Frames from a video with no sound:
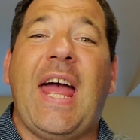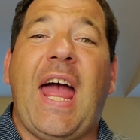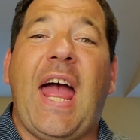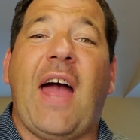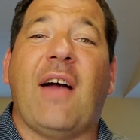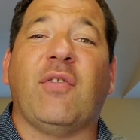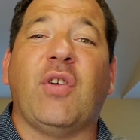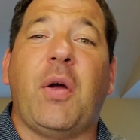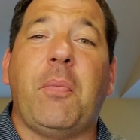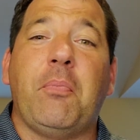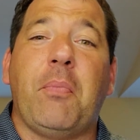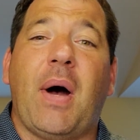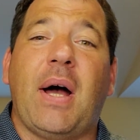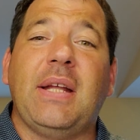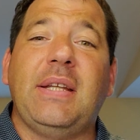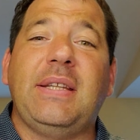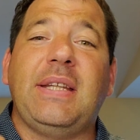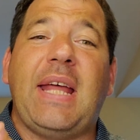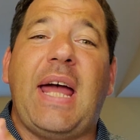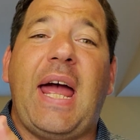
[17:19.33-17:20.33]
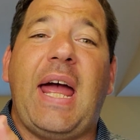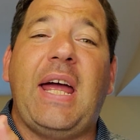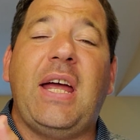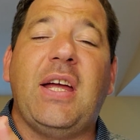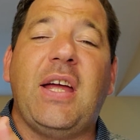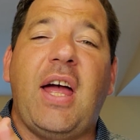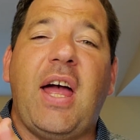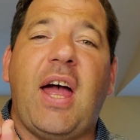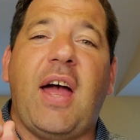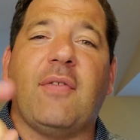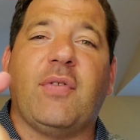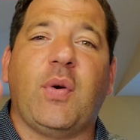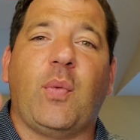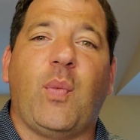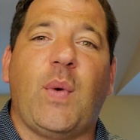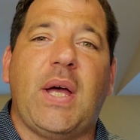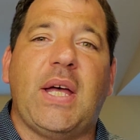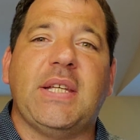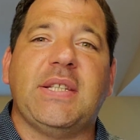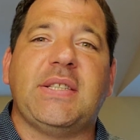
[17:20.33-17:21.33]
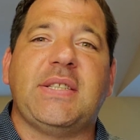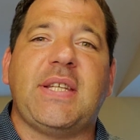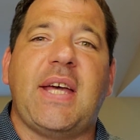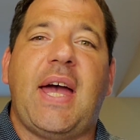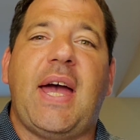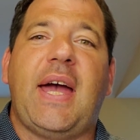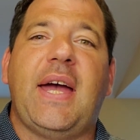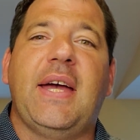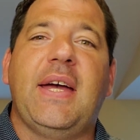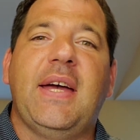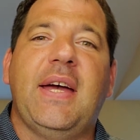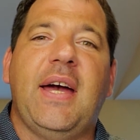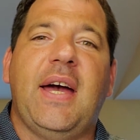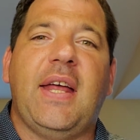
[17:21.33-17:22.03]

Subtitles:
every Wednesday,